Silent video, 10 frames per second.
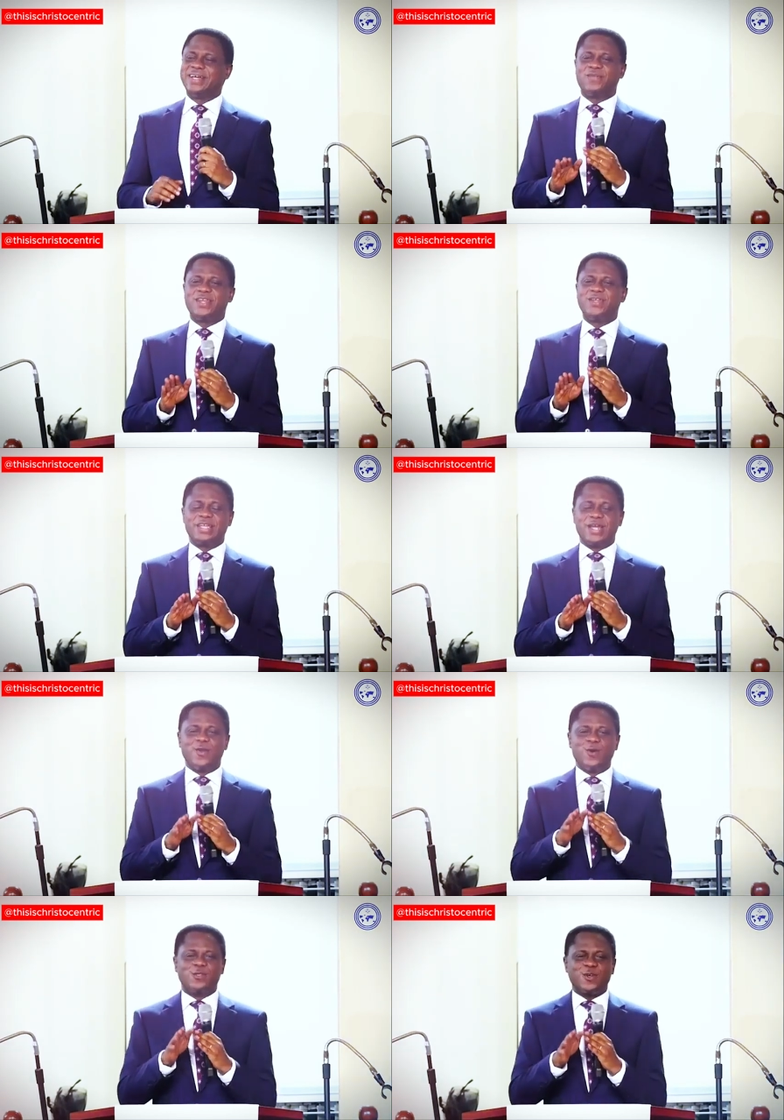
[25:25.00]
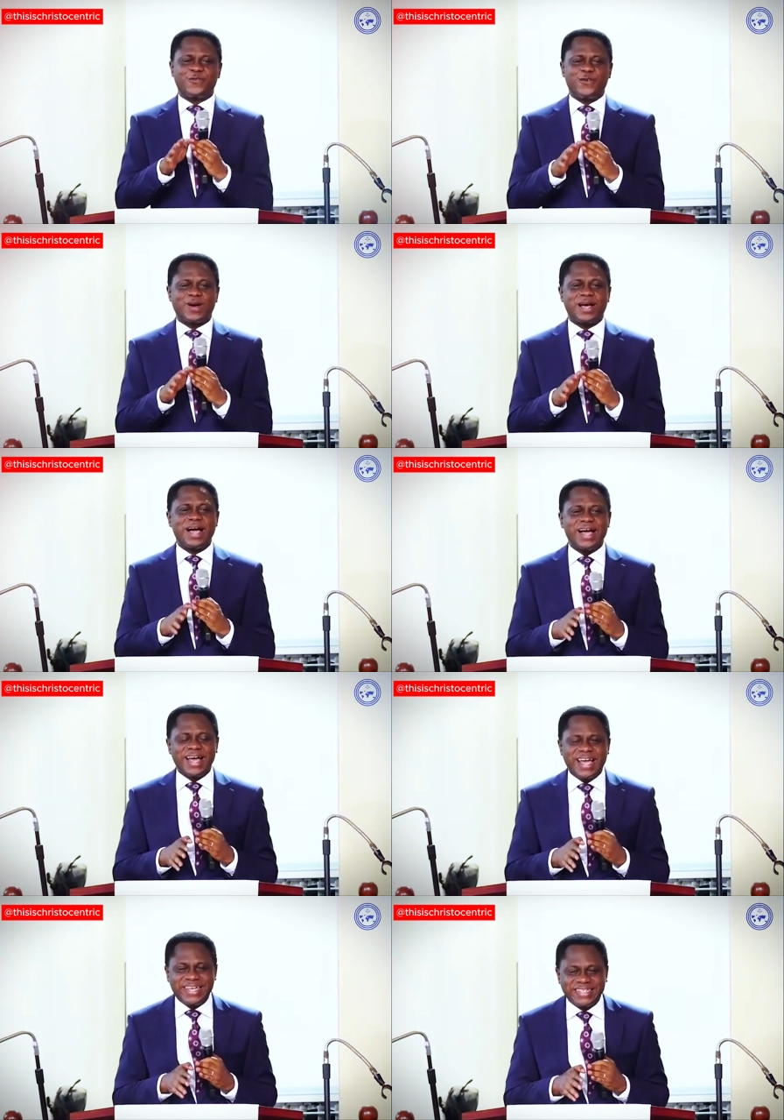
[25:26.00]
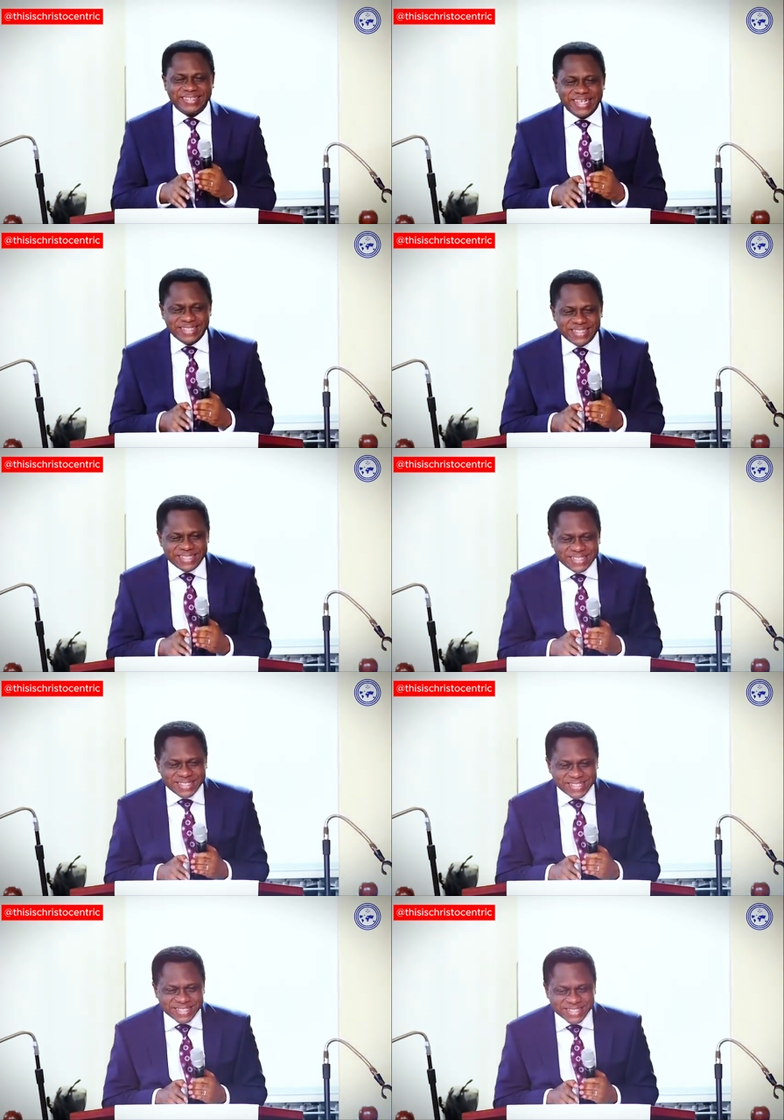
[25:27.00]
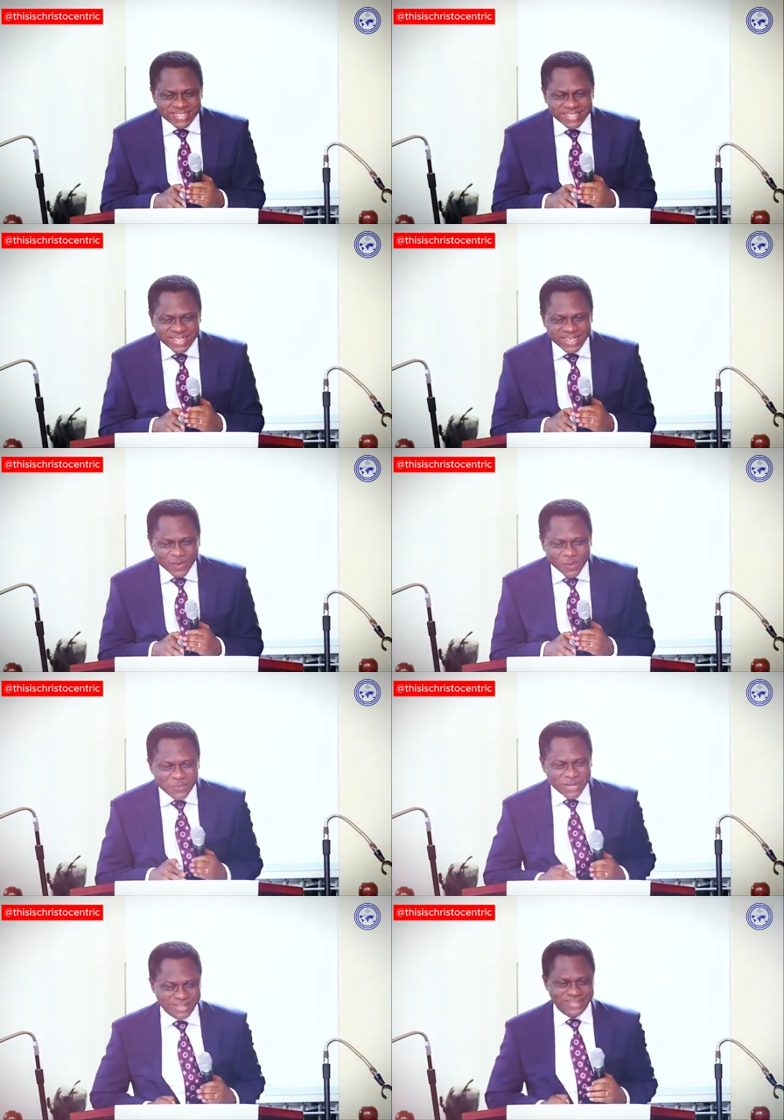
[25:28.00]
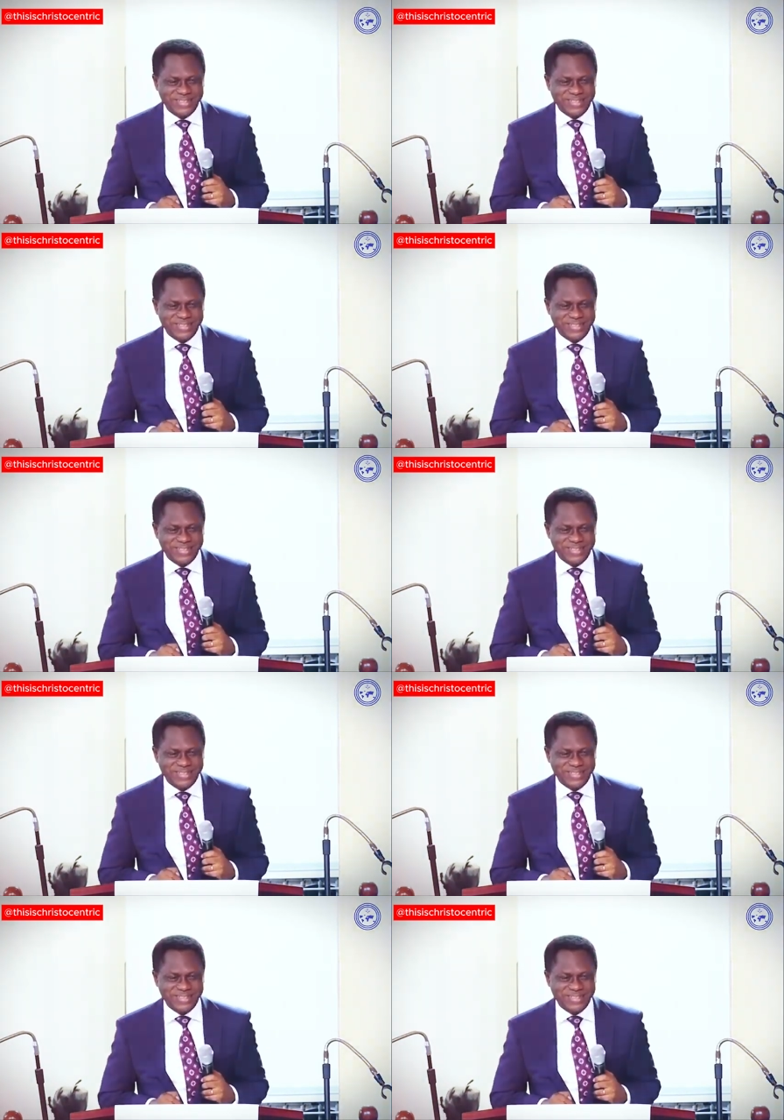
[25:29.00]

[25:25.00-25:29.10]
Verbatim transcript: When the nose of your car enters Lomé,